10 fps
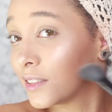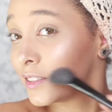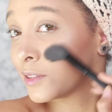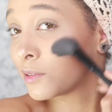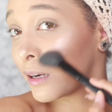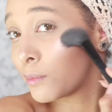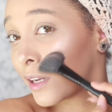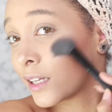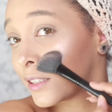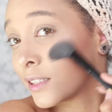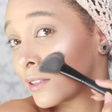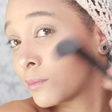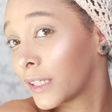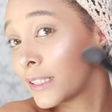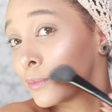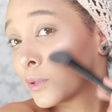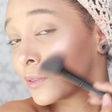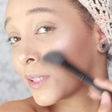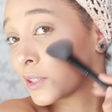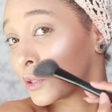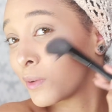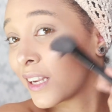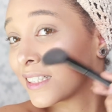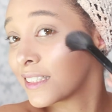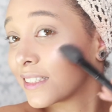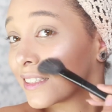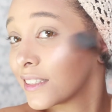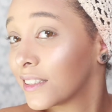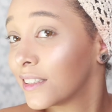It's still quite blinding, but it's more natural blinding.